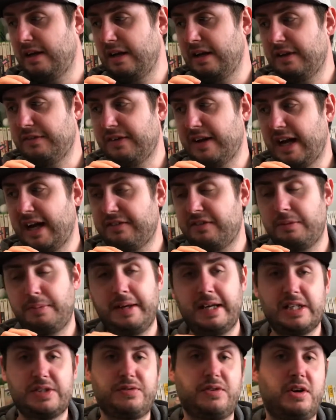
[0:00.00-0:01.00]
If you have a
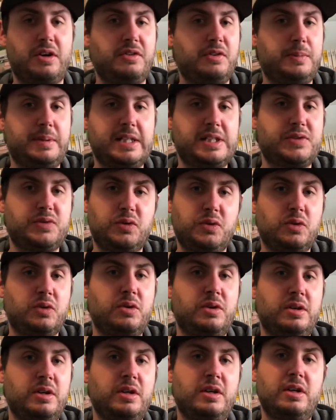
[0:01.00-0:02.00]
PS5 or
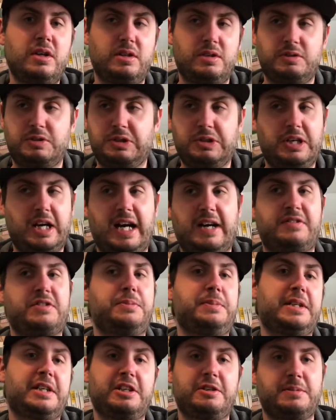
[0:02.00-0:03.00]
PS4, you have to
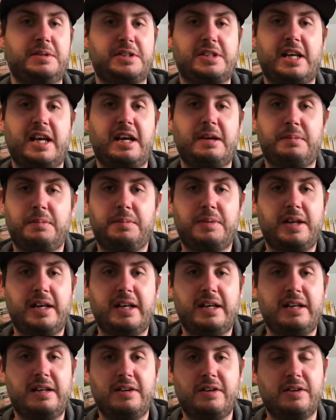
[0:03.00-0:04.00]
pick up this game and
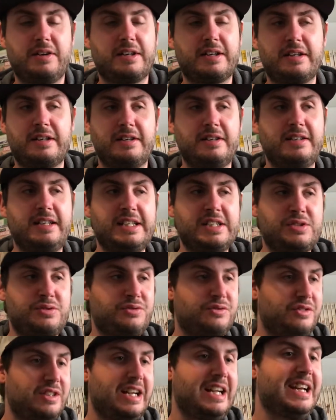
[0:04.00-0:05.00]
play it. It's
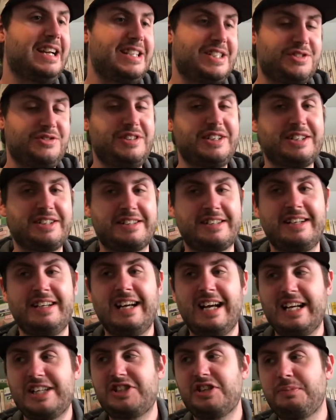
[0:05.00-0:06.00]
really good.
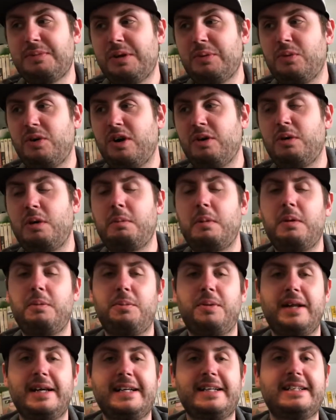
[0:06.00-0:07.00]
It took me a while. I
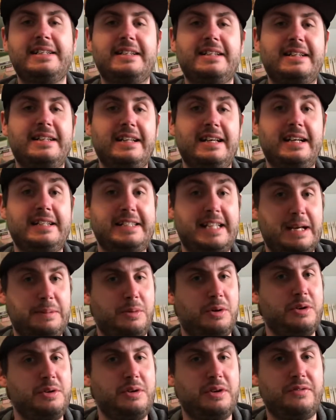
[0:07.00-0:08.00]
remember playing a
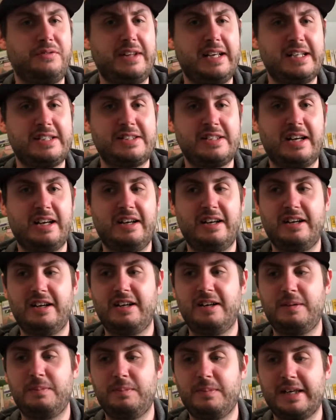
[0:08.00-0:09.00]
demo of this
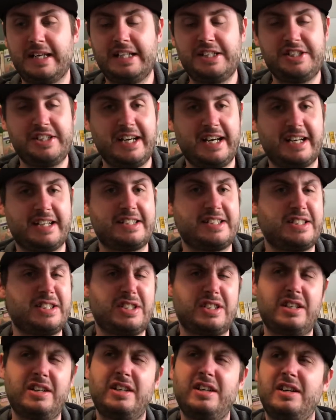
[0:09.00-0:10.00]
at
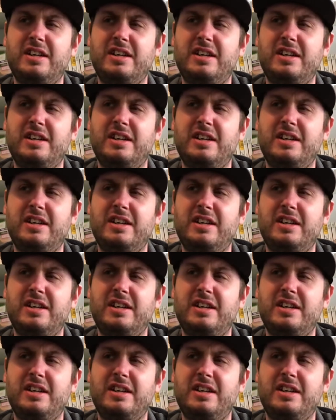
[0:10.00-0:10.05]
EGX